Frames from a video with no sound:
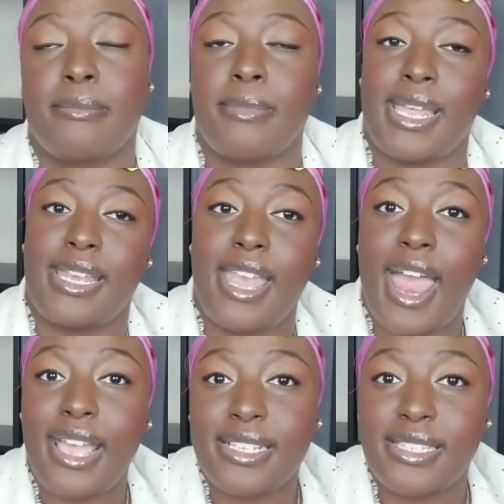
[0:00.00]
My
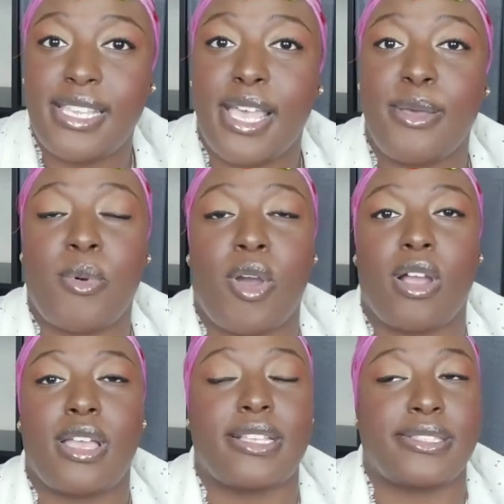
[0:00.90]
next tip
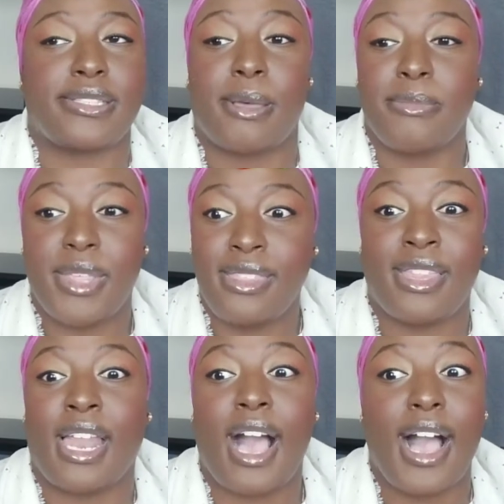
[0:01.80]
is something
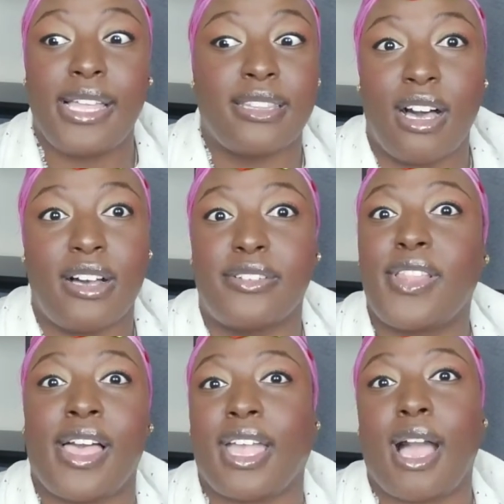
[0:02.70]
that I love,
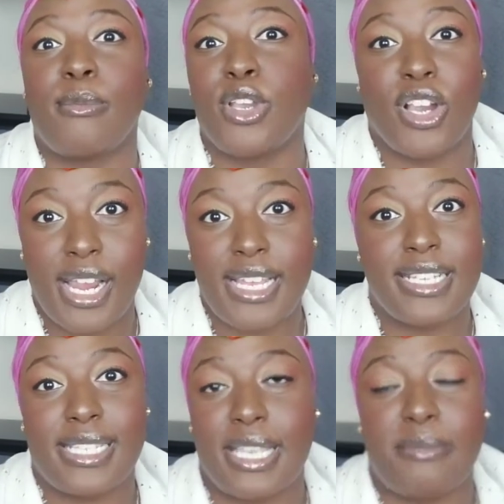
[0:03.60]
like I'm
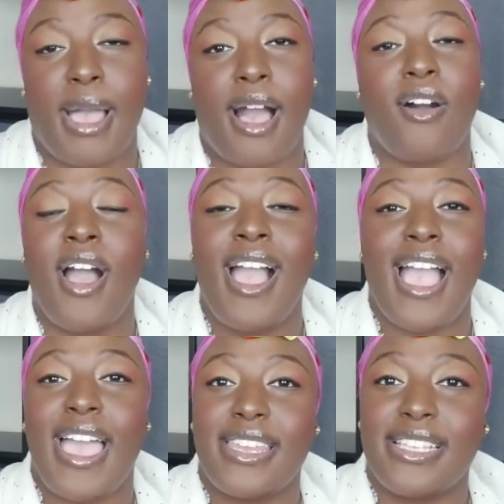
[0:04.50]
crazy about,
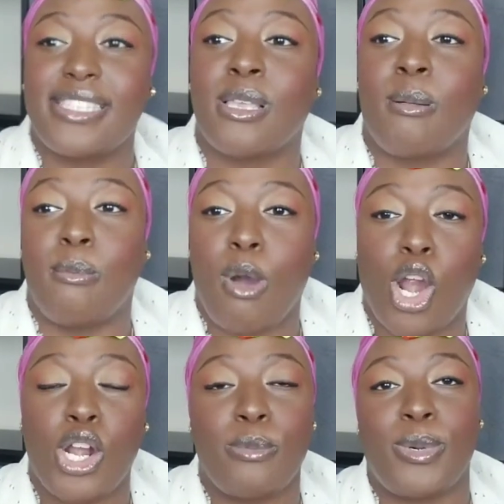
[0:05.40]
and it's
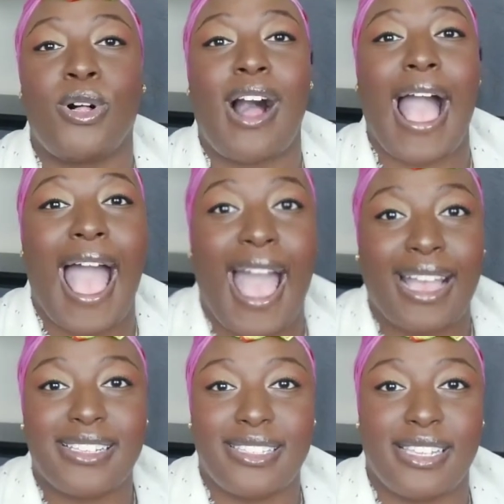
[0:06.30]
marble
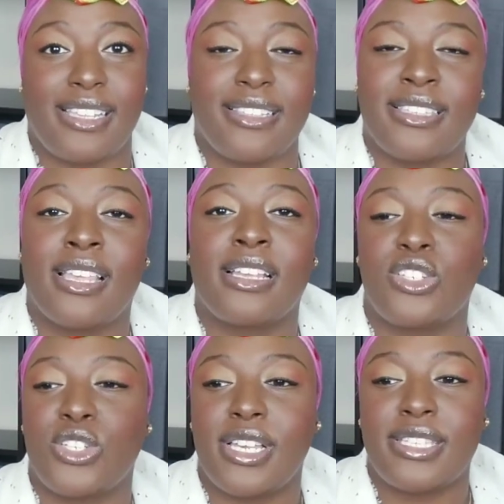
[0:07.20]
accents.
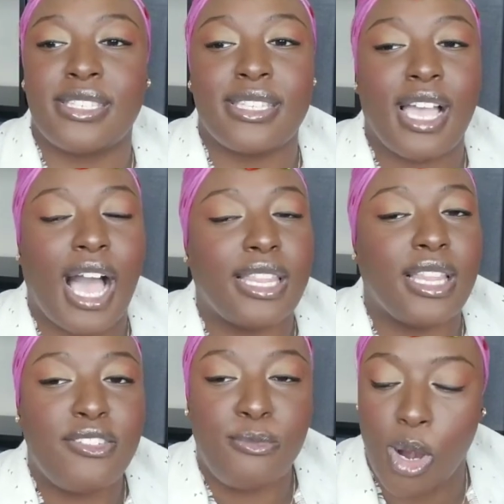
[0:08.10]
I
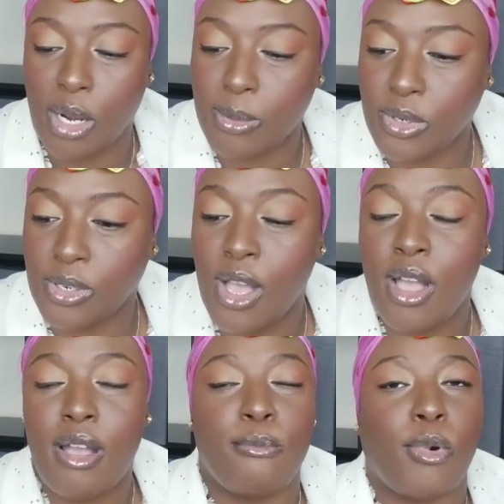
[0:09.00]
love marble.
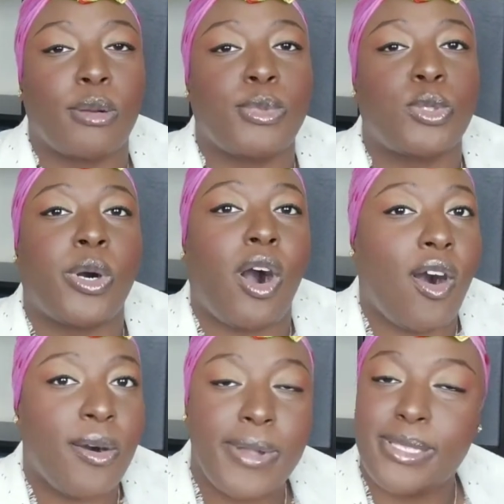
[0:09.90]
Marble will
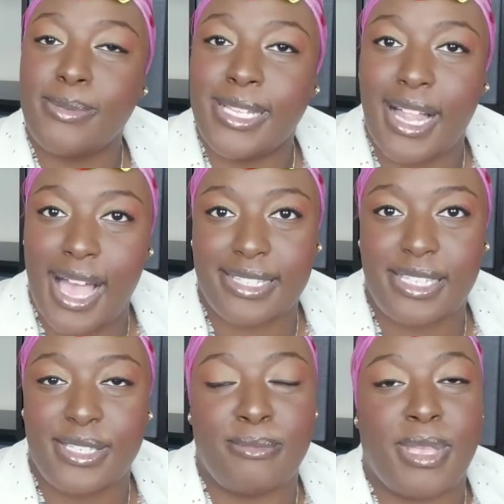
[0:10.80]
always be
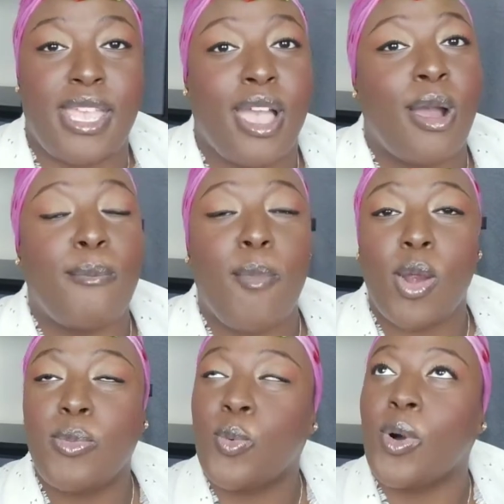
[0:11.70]
classy to me.
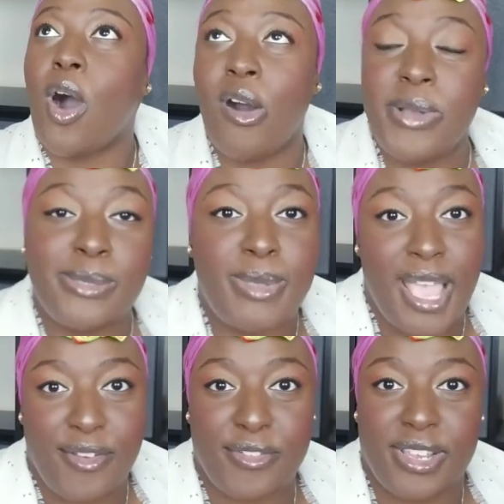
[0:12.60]
Marble will always be
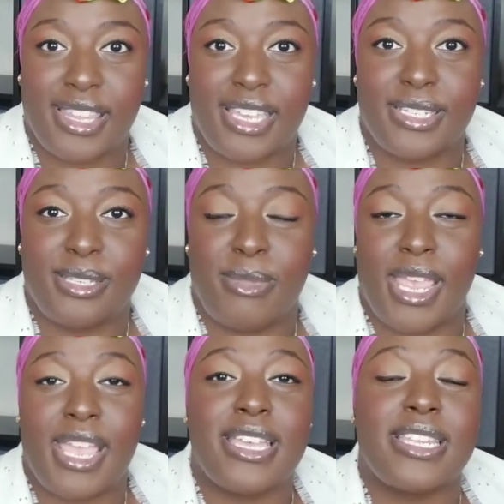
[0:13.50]
everything to
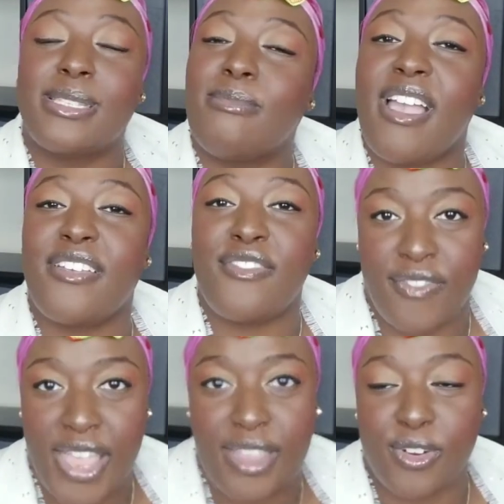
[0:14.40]
me. It is my
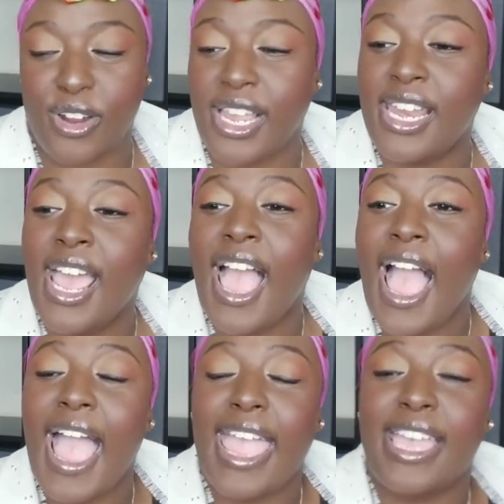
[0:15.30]
favorite.
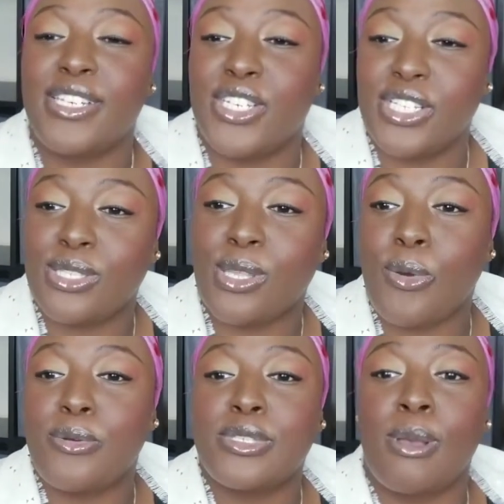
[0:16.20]
And just
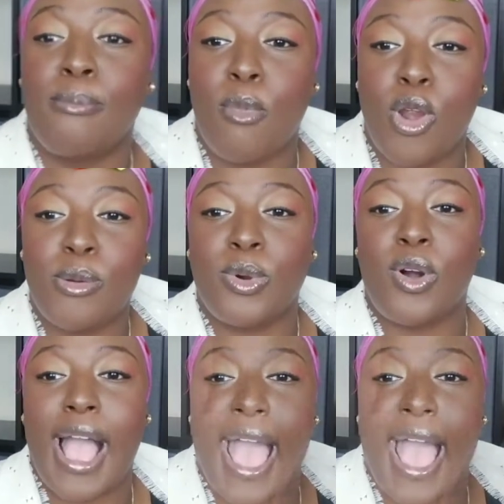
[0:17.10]
those marble